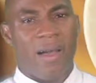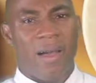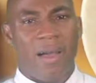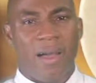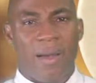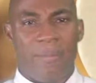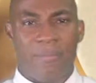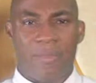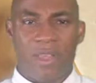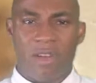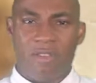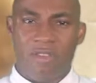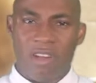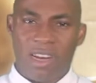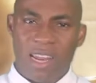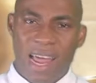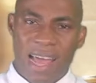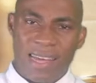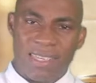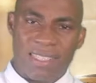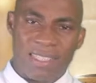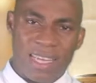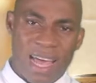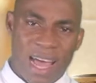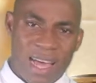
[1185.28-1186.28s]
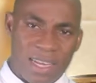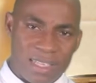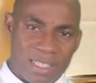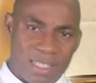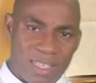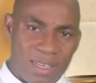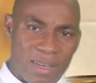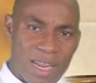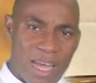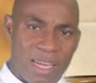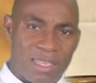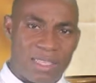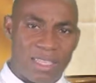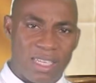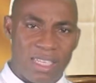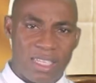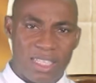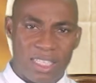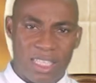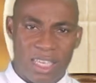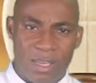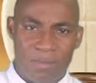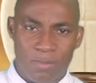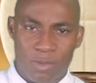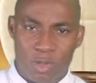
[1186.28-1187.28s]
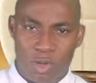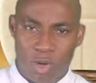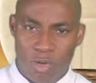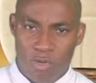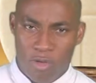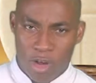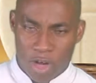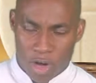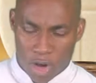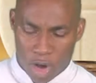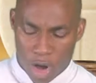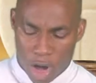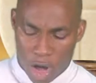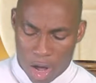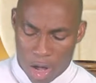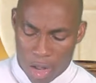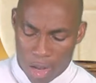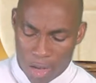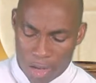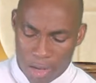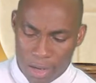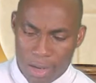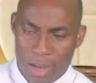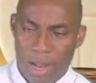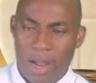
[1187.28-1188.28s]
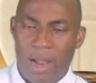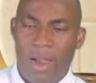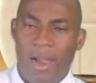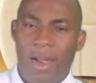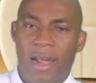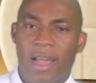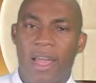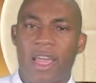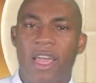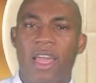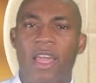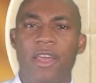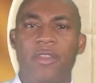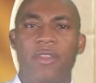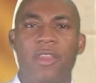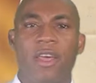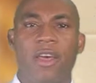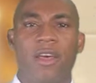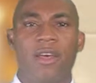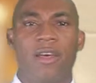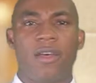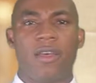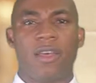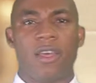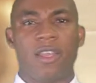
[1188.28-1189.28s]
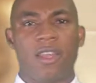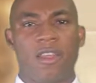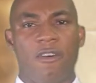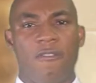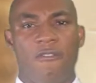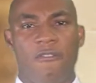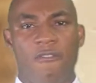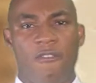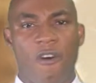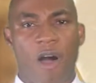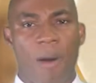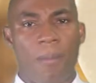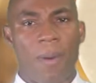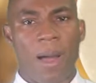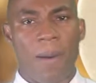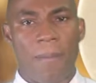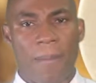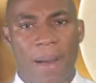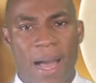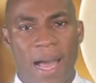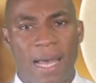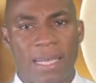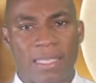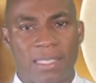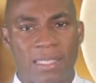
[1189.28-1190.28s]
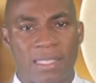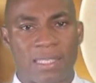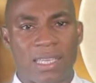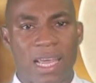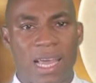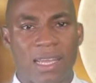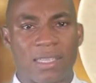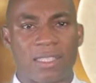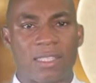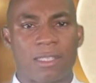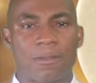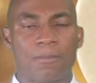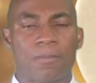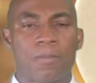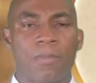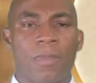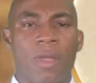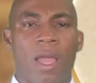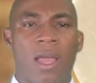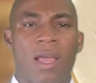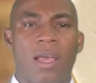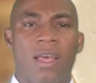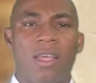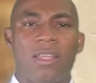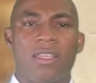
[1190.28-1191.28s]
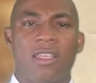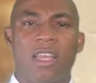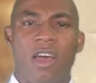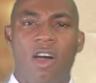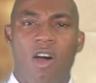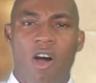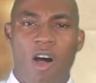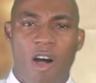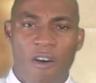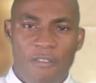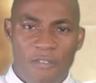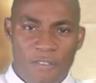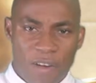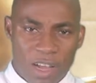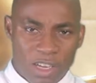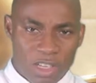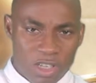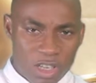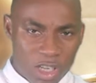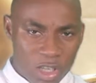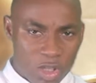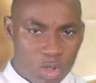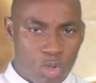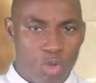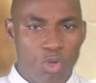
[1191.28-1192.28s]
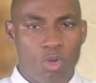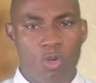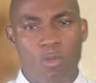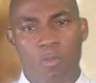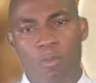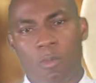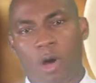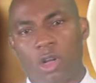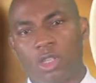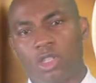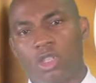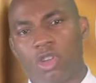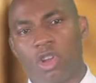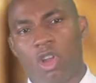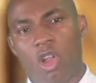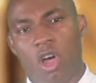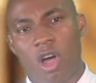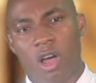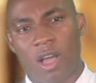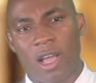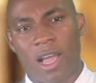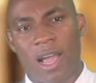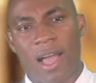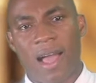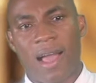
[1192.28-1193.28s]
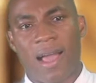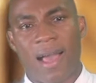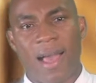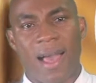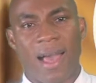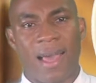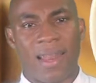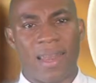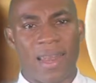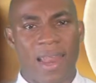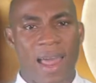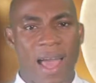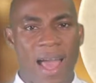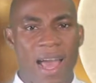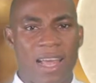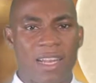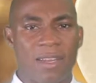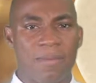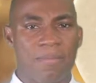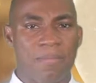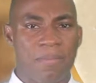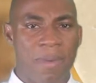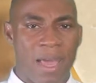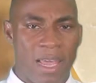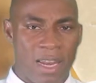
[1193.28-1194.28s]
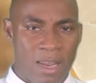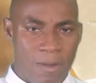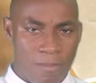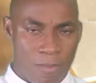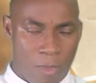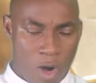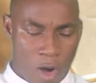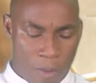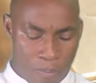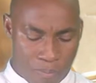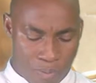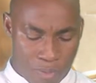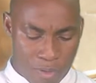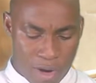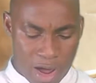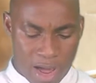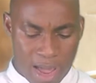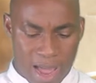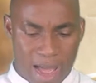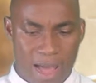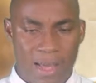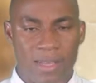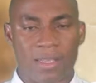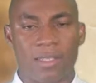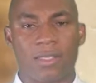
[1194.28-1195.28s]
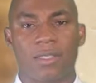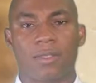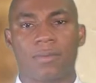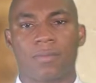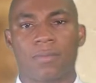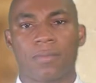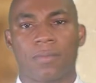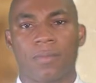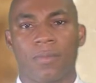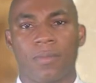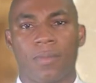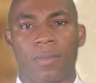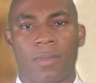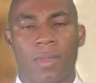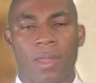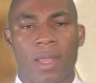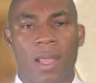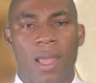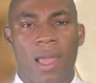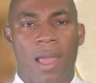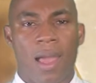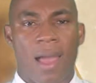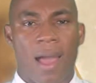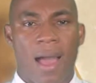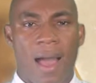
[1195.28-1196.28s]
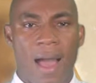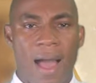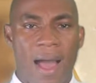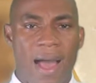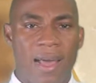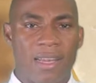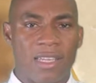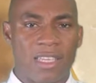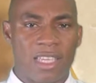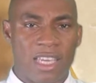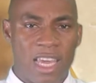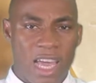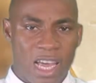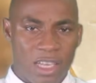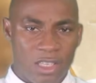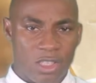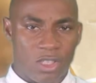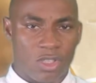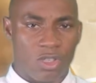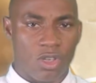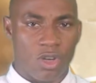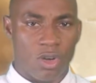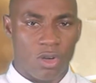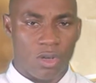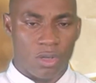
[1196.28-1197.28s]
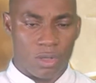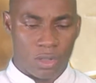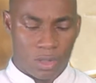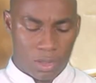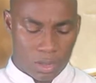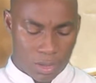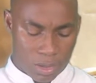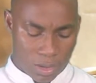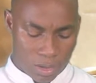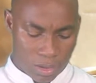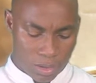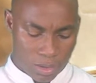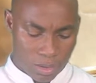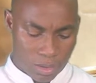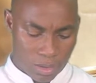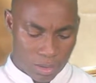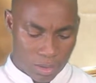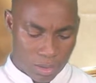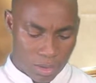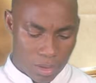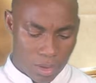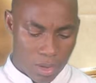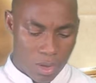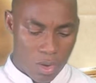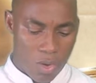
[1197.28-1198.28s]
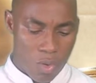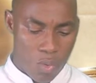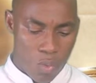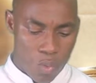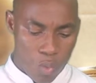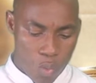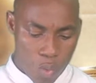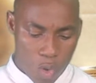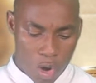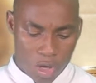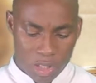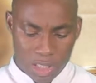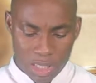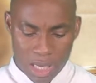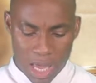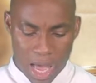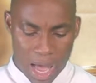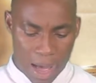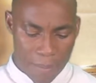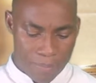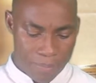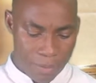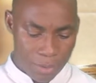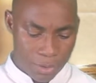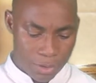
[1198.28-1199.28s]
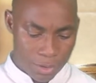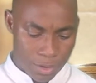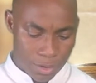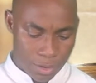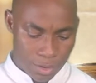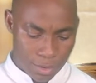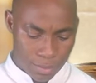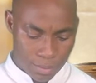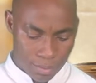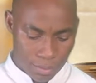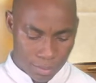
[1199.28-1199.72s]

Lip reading: The reader is asking that he seems to recall in the former Mass that the offertory took much longer and had many more prayers and gestures. What happened?